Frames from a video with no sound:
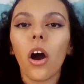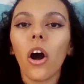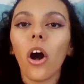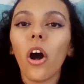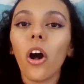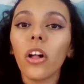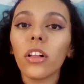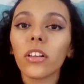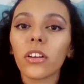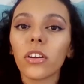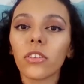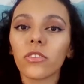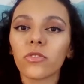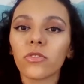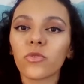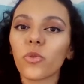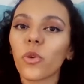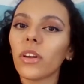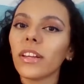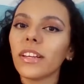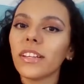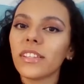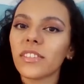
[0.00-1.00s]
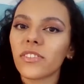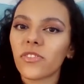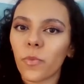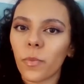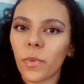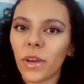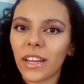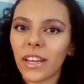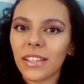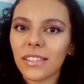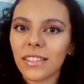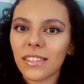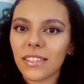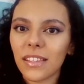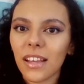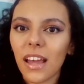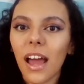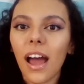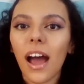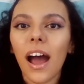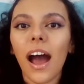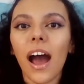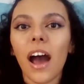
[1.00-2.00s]
All control instruments
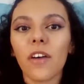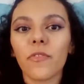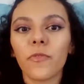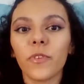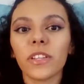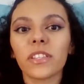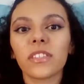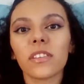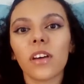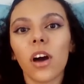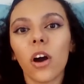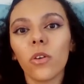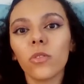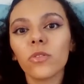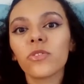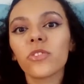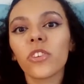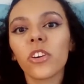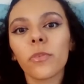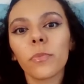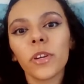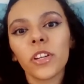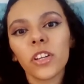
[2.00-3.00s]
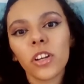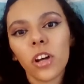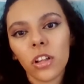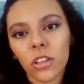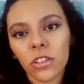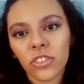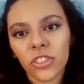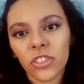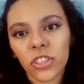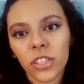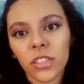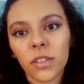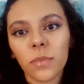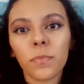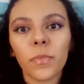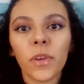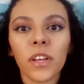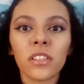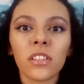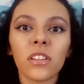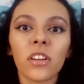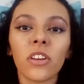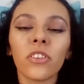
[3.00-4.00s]
have its own terminology
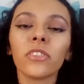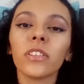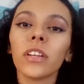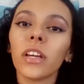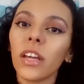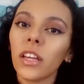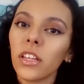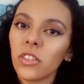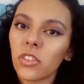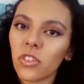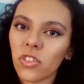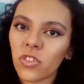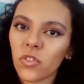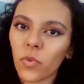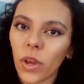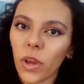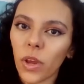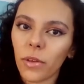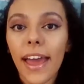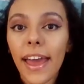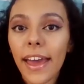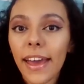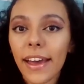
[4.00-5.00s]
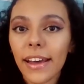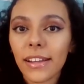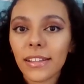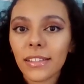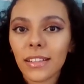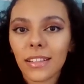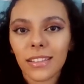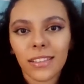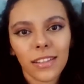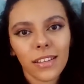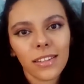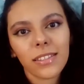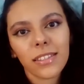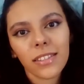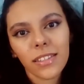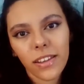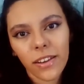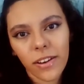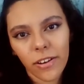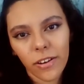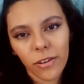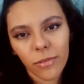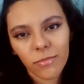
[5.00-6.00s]
depending on the industry, and these
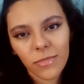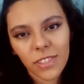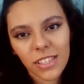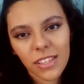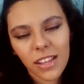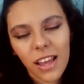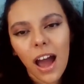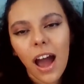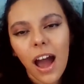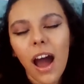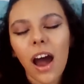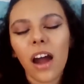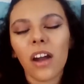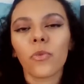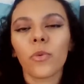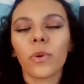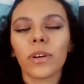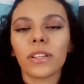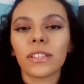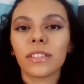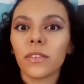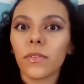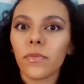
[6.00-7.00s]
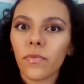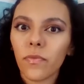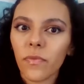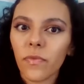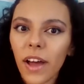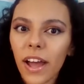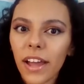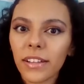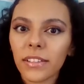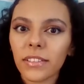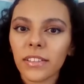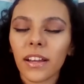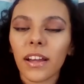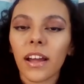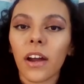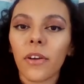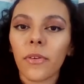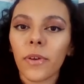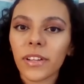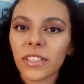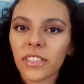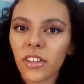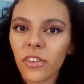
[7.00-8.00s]
terms are what define the
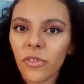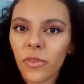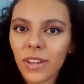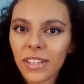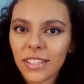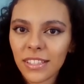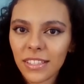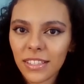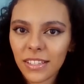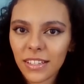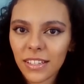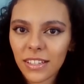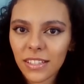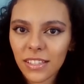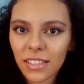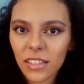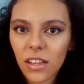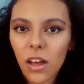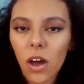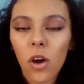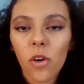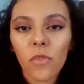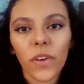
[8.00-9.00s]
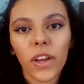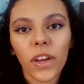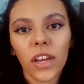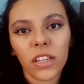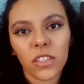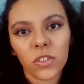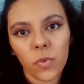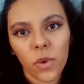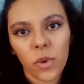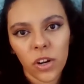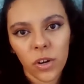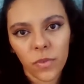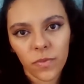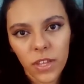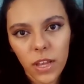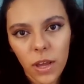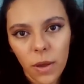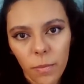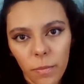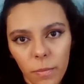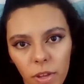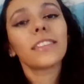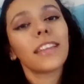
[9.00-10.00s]
characteristics of each one of
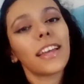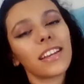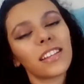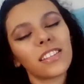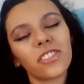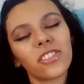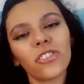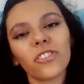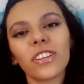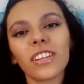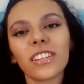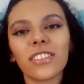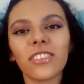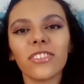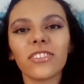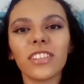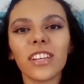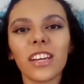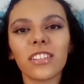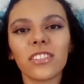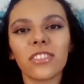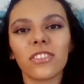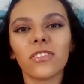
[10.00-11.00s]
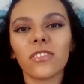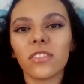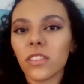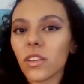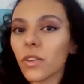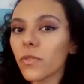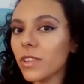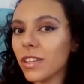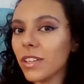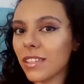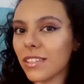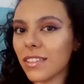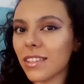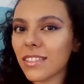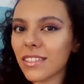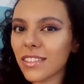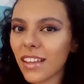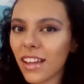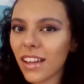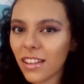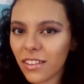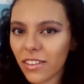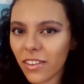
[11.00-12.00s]
them. Thanks to the suggestions of this
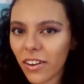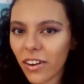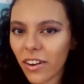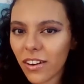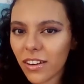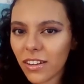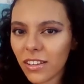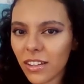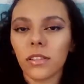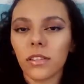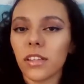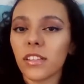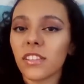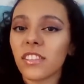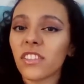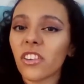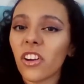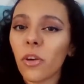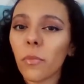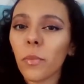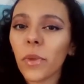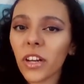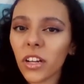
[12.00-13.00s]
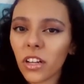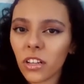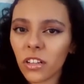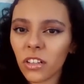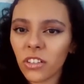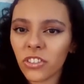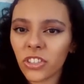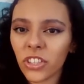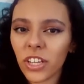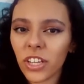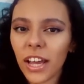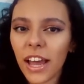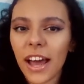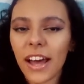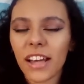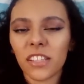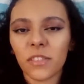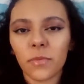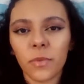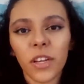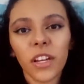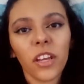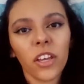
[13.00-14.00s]
standard, this terminology
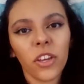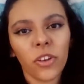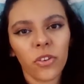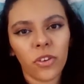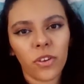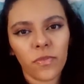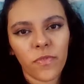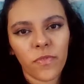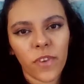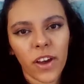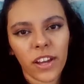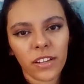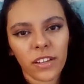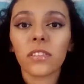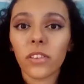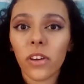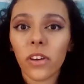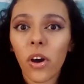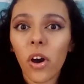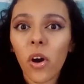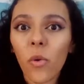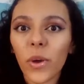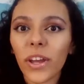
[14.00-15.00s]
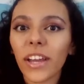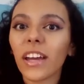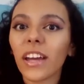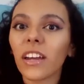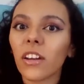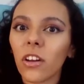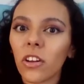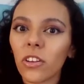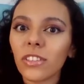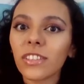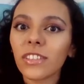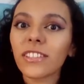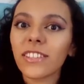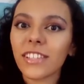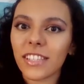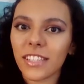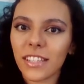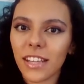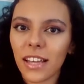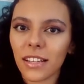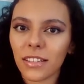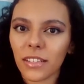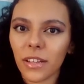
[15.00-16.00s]
has been unified, so we can all
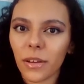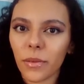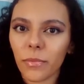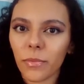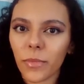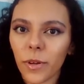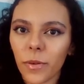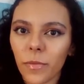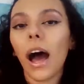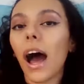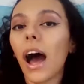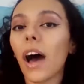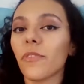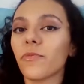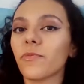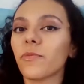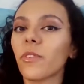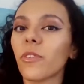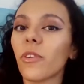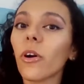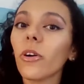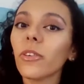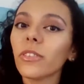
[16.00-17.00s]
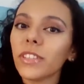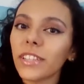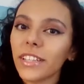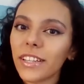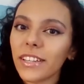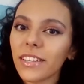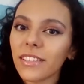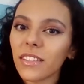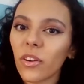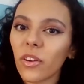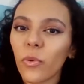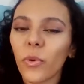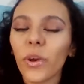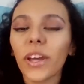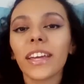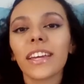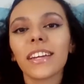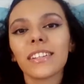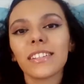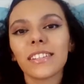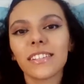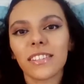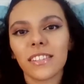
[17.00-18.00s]
understand them. After all this, we
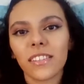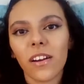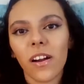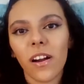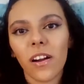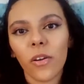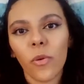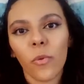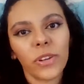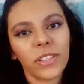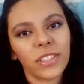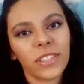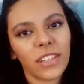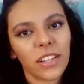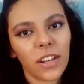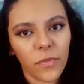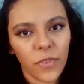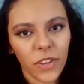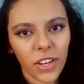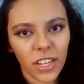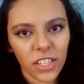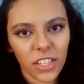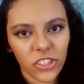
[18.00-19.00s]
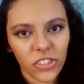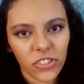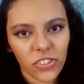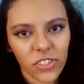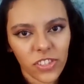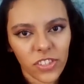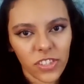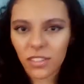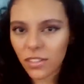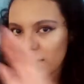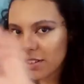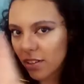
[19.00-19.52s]
can start with the definitions.